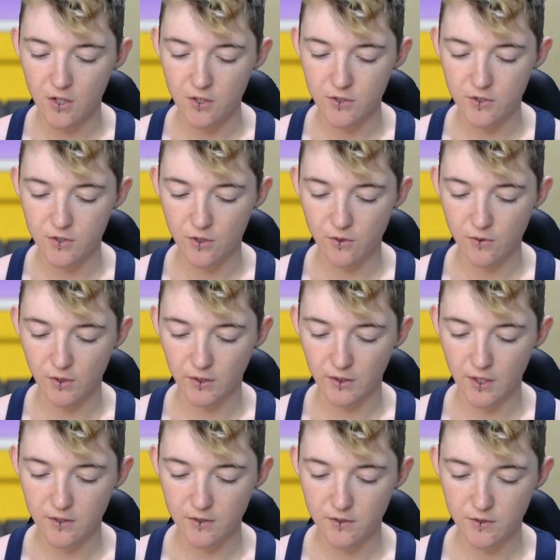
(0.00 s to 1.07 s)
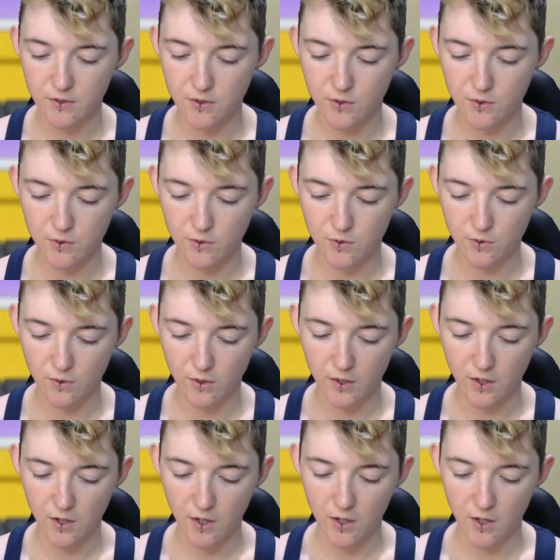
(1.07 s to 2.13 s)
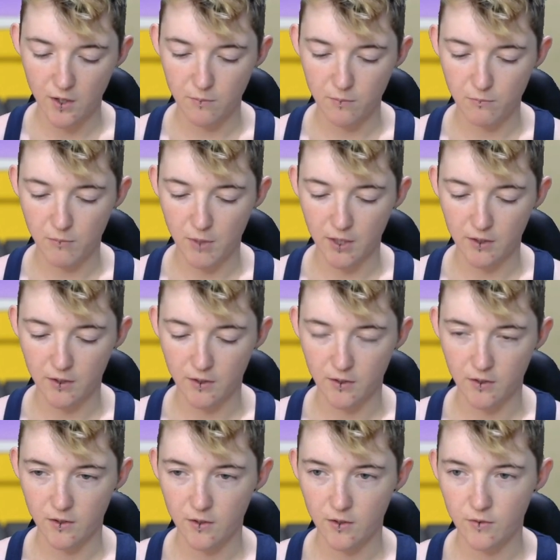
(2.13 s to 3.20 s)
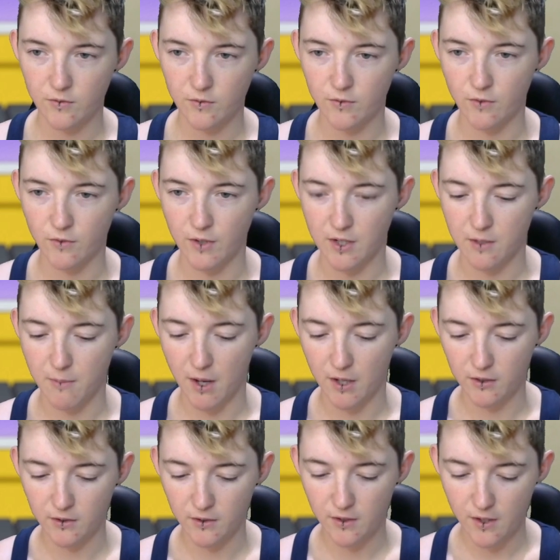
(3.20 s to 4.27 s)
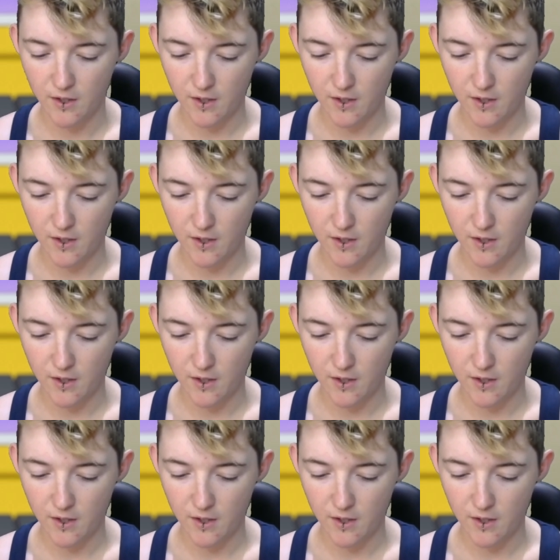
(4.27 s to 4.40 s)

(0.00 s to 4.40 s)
So, let's do Mega Arena Battle.